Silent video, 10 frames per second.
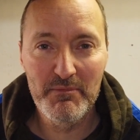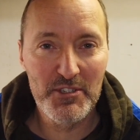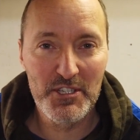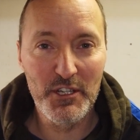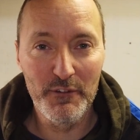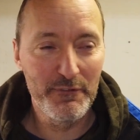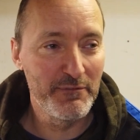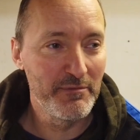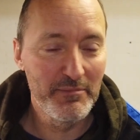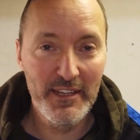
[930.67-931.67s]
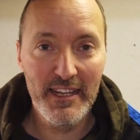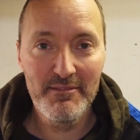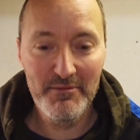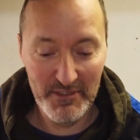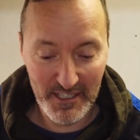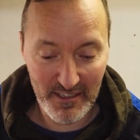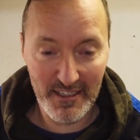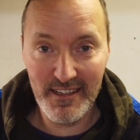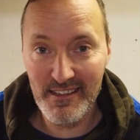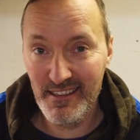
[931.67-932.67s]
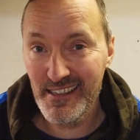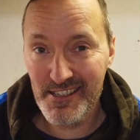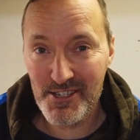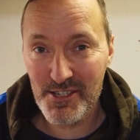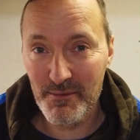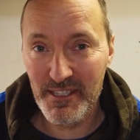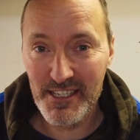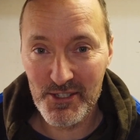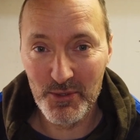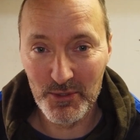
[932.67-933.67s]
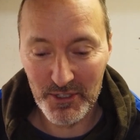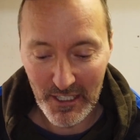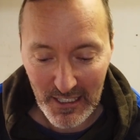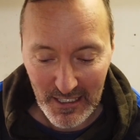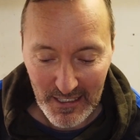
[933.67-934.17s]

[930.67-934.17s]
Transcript: stuff, then you're gonna need at least some of these tools.